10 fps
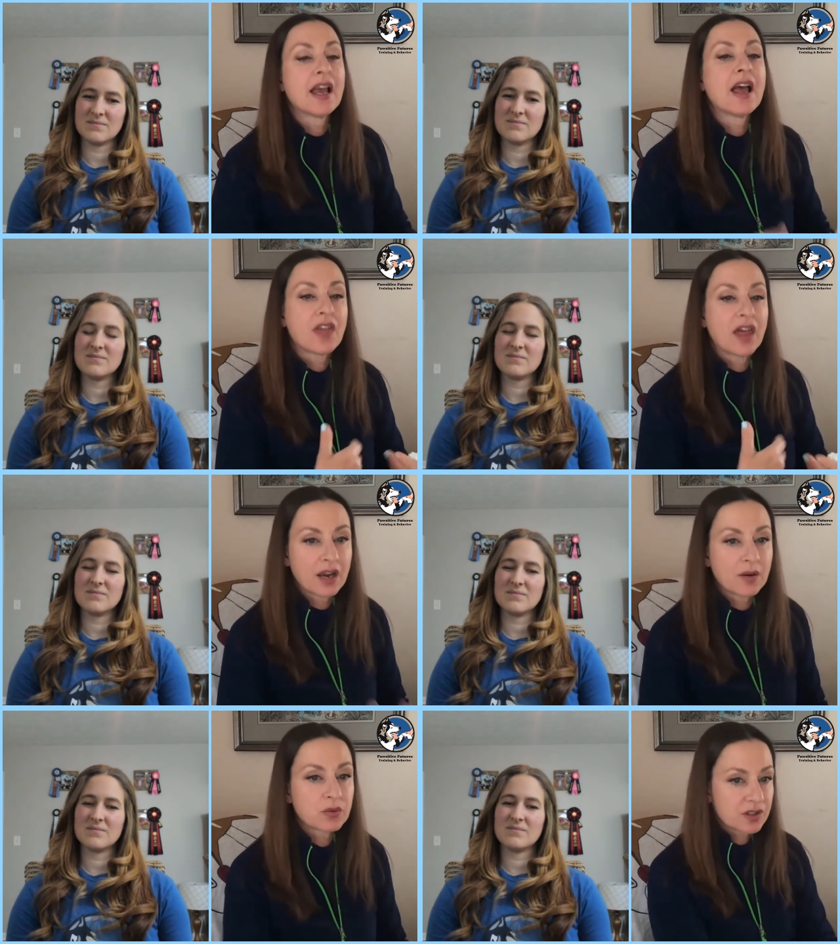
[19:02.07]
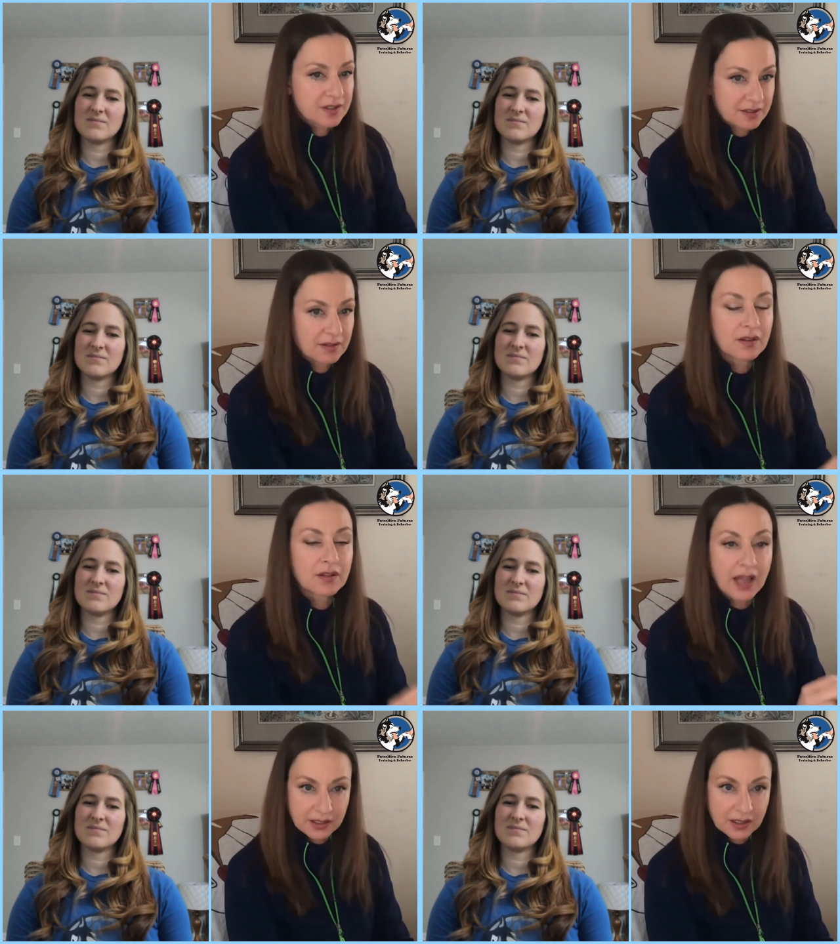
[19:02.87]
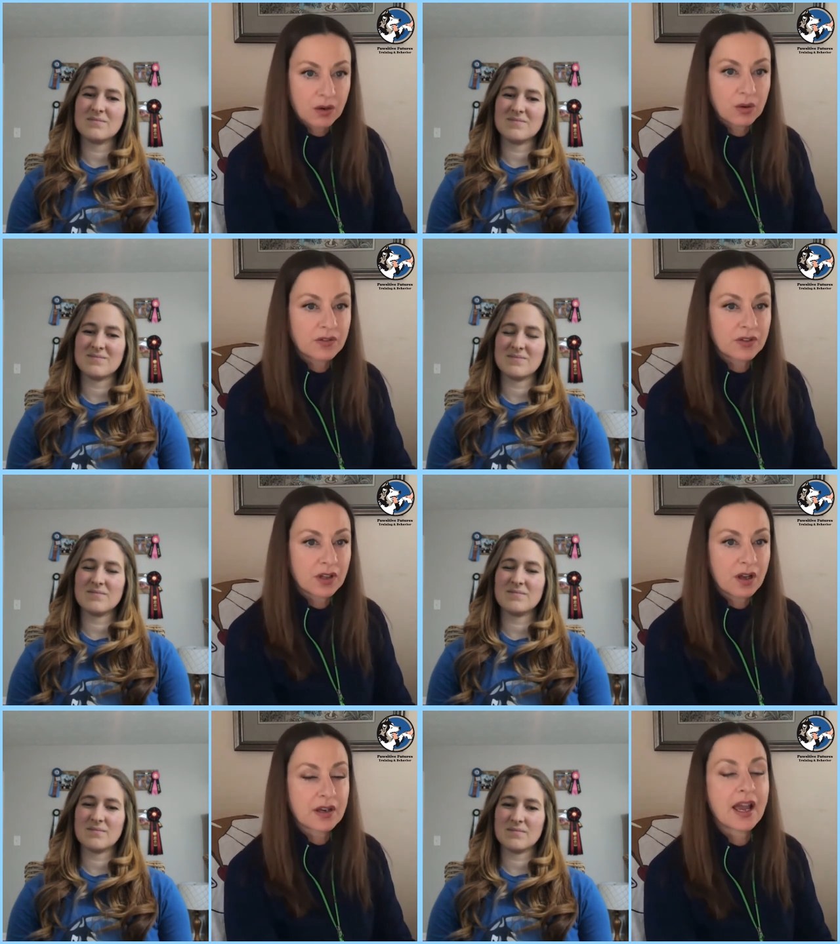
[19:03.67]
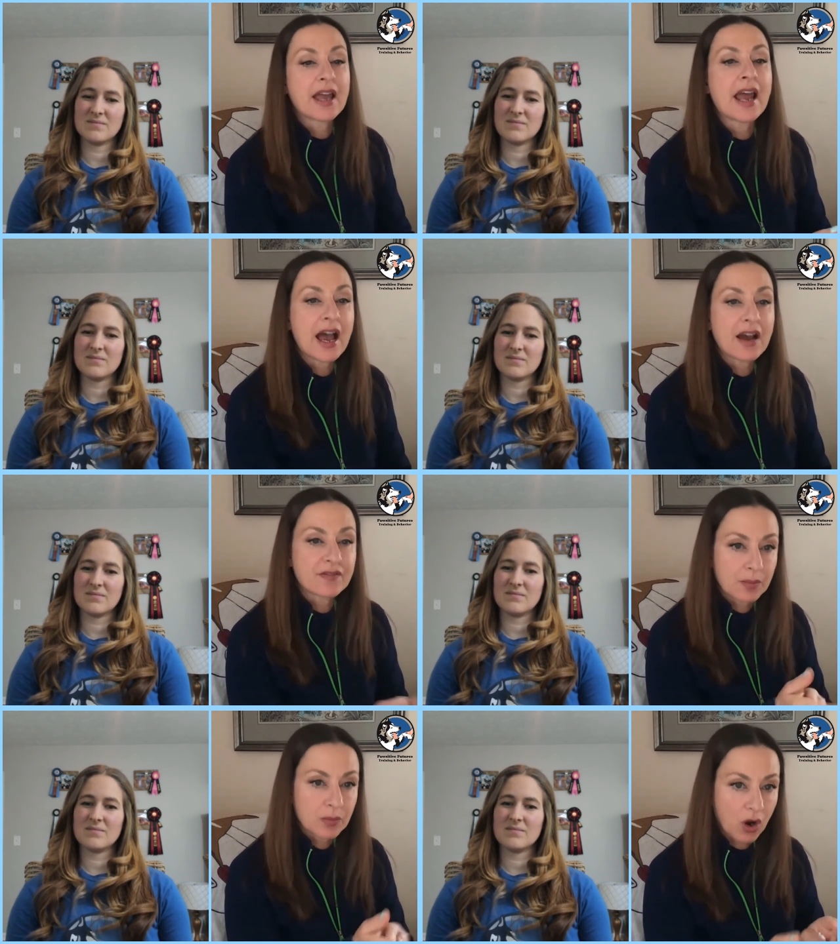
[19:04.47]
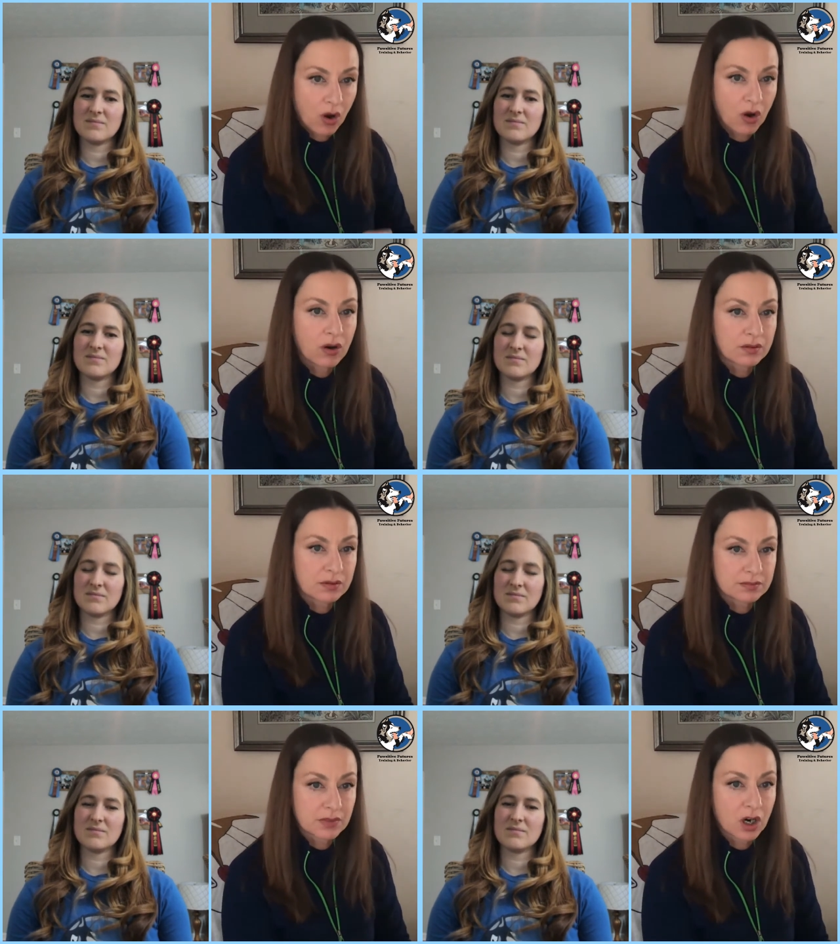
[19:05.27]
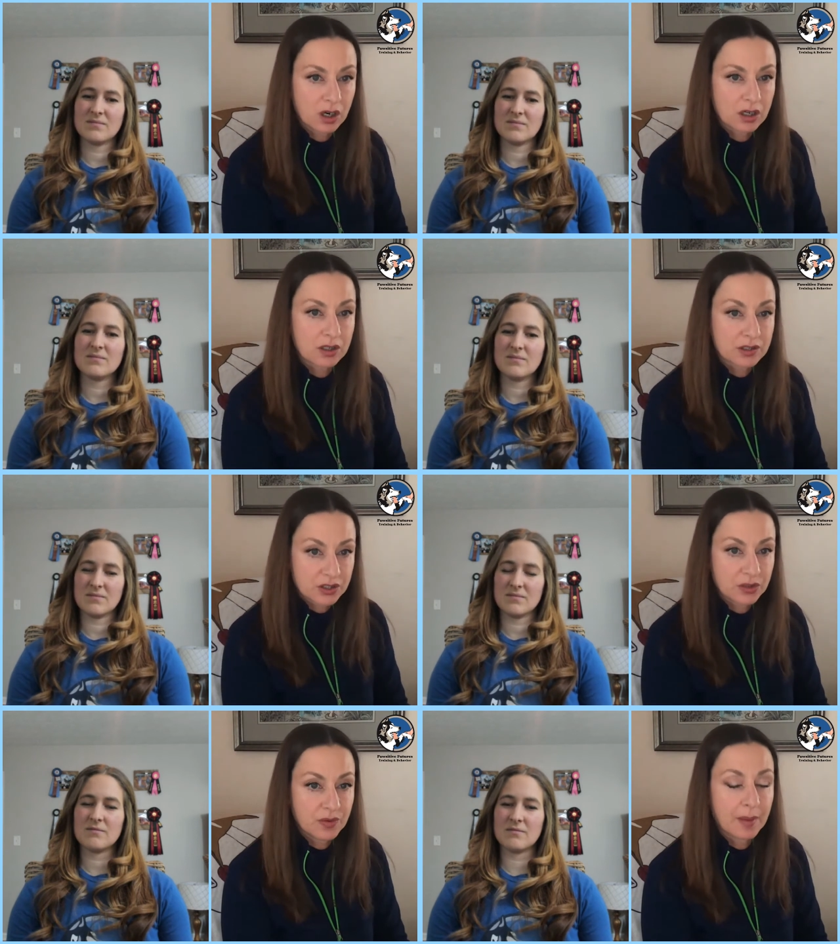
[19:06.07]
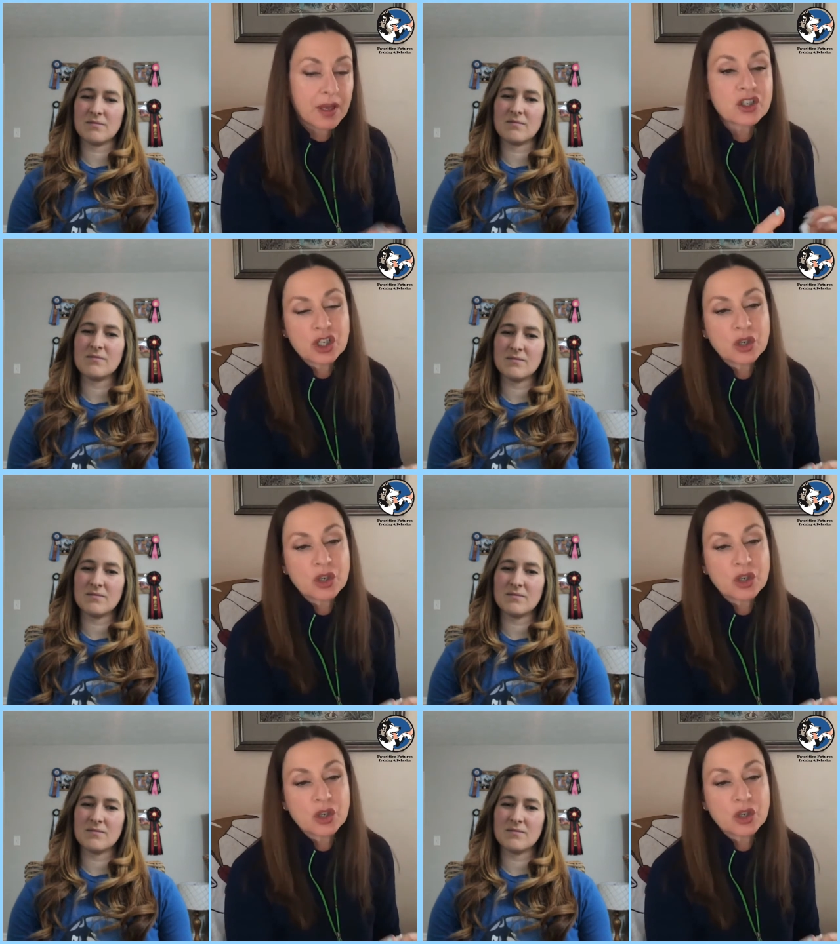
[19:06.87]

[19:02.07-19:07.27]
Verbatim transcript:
Speaker 1: then I would just let go of Alana and have them call her to them. Mm -hmm.